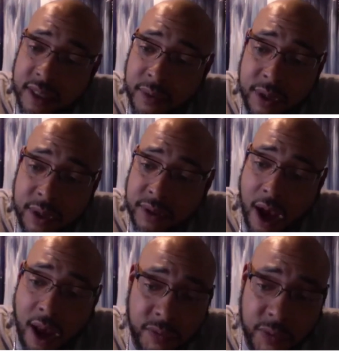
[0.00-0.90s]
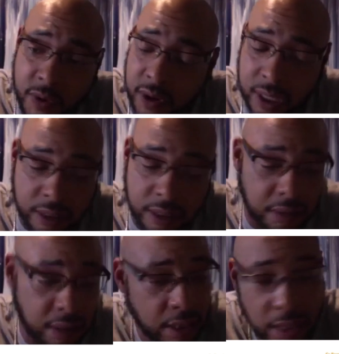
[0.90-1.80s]
that we use. Olive oil, and
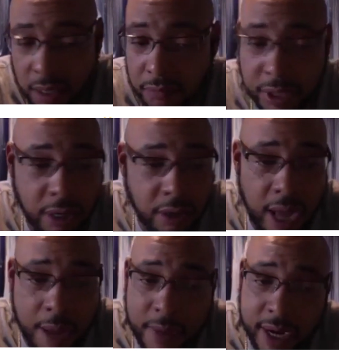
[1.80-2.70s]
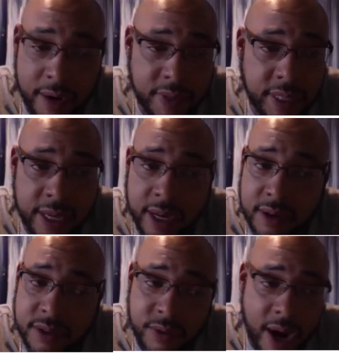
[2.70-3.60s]
I make everything
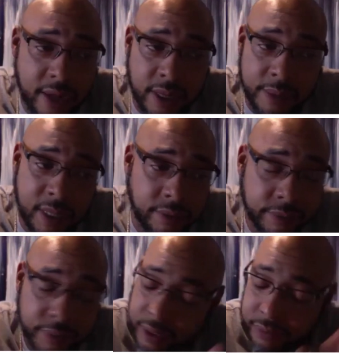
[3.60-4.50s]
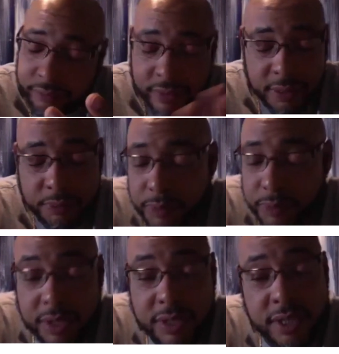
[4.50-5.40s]
else right. I mean, it's
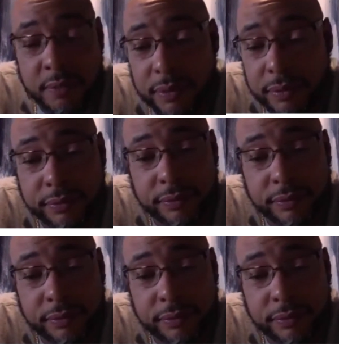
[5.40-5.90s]
pretty simple.